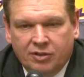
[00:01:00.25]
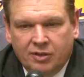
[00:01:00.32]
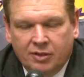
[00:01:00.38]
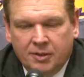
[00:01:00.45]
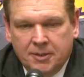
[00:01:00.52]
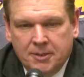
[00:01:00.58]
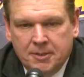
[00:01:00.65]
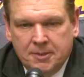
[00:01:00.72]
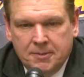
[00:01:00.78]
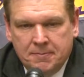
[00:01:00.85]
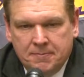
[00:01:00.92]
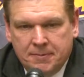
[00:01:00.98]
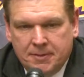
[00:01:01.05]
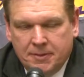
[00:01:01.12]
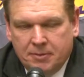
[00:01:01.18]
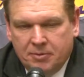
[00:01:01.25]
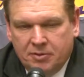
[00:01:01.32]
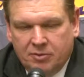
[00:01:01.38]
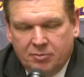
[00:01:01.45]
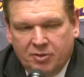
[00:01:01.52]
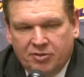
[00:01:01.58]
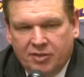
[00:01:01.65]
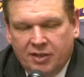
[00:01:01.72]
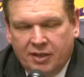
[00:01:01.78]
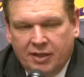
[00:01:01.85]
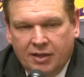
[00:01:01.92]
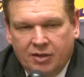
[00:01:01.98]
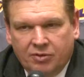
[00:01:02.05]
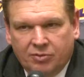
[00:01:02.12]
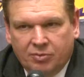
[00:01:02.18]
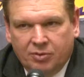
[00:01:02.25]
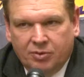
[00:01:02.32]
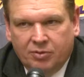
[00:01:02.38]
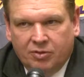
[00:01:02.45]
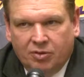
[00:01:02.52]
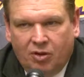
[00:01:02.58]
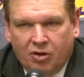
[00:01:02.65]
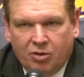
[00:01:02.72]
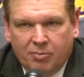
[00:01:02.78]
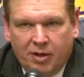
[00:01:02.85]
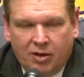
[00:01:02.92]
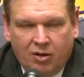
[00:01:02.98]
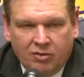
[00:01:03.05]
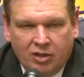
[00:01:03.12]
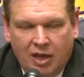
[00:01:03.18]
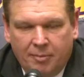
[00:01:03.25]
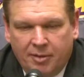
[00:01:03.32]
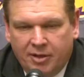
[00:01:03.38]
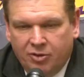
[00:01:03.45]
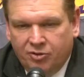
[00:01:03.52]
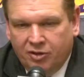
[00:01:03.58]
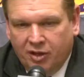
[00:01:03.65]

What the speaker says: And as much as anything else, we talk about all the time energy